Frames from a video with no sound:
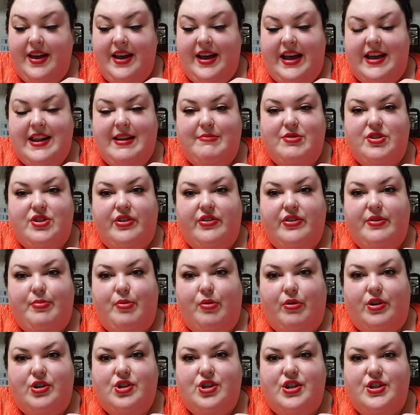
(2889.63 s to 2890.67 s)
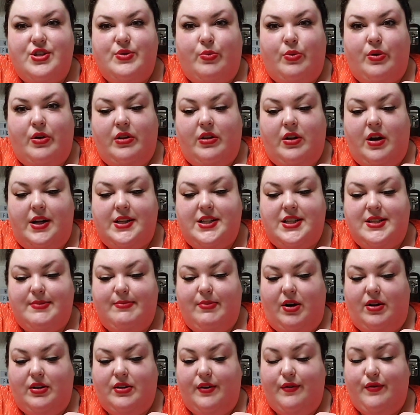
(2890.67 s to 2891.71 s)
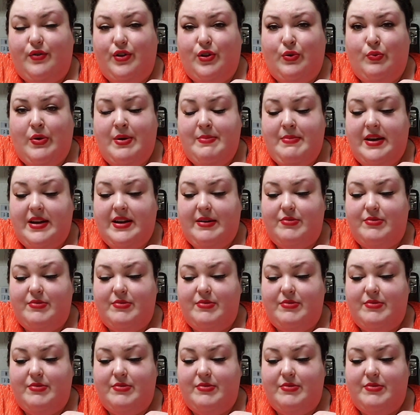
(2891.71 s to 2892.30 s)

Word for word: And I'm sure the portions were a lot smaller for the women.